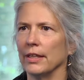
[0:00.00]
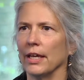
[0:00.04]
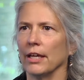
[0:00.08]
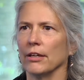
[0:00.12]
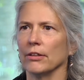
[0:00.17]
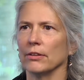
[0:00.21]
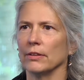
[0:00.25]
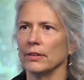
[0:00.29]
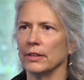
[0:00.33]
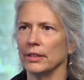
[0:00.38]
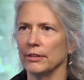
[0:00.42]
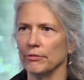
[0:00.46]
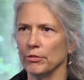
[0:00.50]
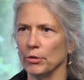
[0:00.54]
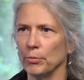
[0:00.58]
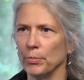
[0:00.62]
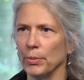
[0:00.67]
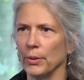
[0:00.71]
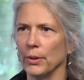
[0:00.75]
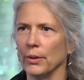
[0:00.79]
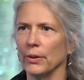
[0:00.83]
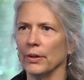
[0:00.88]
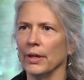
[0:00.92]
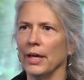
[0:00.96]
that are
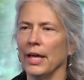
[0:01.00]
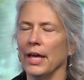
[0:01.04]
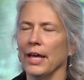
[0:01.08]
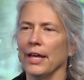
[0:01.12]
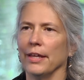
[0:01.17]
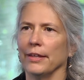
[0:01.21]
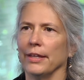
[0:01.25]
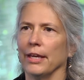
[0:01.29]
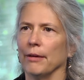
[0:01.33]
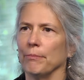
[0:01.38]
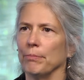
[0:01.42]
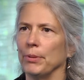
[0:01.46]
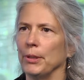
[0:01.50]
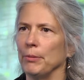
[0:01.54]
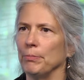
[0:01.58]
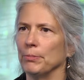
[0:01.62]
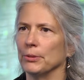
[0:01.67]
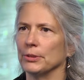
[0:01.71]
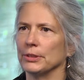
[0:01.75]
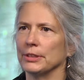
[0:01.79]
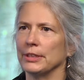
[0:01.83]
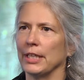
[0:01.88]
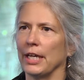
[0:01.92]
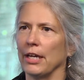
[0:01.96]
livable, that
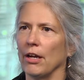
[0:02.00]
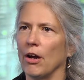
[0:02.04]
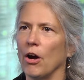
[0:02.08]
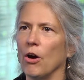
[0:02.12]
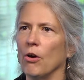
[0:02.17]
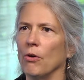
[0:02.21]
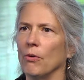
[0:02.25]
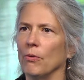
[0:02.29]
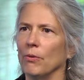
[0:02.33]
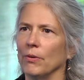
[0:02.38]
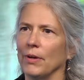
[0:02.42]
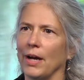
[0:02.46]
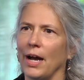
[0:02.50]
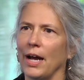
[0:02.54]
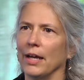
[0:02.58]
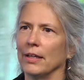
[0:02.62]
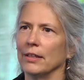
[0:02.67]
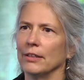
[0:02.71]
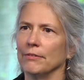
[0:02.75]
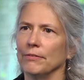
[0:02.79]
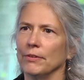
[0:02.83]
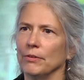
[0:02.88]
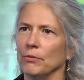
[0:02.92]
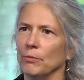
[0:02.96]
people say, oh, I
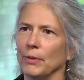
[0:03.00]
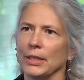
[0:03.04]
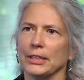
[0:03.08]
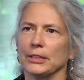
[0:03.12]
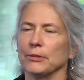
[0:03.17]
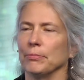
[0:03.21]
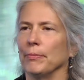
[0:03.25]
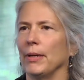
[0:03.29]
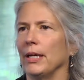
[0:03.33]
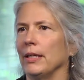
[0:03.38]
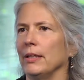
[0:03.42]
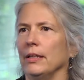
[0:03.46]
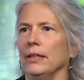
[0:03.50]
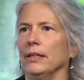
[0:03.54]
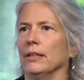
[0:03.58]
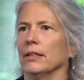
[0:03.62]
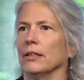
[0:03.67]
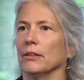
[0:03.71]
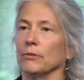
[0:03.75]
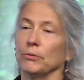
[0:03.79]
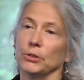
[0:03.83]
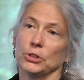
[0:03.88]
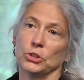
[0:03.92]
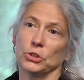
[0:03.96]
live in West Main
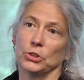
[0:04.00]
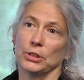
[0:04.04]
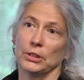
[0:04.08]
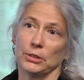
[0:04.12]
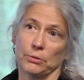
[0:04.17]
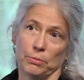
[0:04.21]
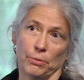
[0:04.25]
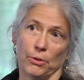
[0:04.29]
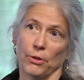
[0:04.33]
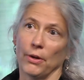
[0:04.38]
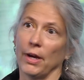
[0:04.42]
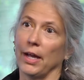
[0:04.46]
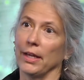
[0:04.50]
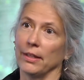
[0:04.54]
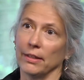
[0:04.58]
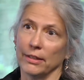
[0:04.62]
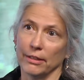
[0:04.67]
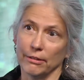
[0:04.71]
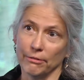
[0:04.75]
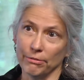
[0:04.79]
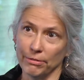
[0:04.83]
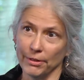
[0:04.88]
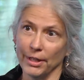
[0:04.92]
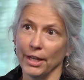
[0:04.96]
Hill, which is where I
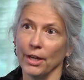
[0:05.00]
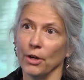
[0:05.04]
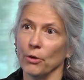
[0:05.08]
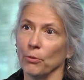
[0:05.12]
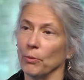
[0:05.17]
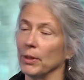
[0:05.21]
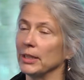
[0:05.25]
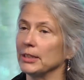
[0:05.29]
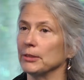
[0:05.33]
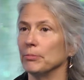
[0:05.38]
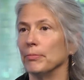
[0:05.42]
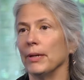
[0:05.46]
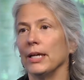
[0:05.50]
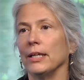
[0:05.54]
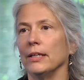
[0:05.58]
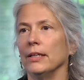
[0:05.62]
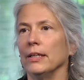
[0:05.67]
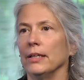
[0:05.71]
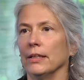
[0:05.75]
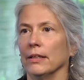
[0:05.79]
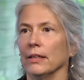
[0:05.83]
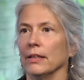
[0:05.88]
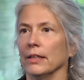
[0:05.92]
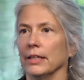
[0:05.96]
live, West Main
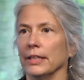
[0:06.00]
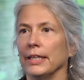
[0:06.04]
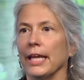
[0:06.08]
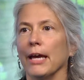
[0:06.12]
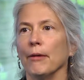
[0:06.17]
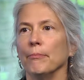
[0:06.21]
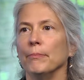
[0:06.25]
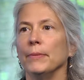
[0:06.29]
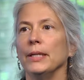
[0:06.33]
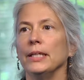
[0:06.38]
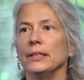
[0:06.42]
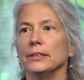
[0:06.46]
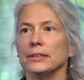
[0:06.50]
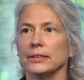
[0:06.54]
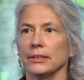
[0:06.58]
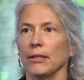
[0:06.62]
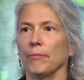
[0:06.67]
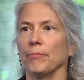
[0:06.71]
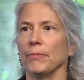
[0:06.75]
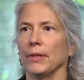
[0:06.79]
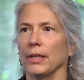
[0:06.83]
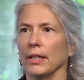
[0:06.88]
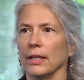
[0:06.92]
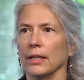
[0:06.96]
Hill, and that means
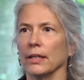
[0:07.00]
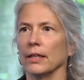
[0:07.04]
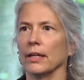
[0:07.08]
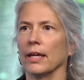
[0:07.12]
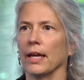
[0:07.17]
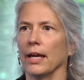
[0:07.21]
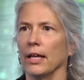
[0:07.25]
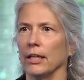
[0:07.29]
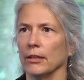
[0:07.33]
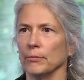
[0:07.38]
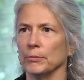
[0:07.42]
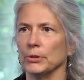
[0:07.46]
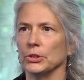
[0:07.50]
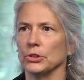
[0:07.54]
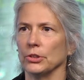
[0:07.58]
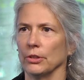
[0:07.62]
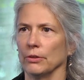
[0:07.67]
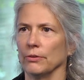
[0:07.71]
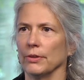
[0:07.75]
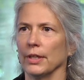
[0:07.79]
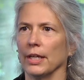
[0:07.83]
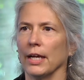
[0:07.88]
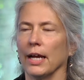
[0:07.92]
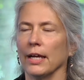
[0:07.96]
something in
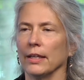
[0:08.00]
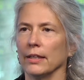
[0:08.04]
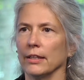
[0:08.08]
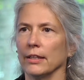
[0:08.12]
Kalamazoo, that I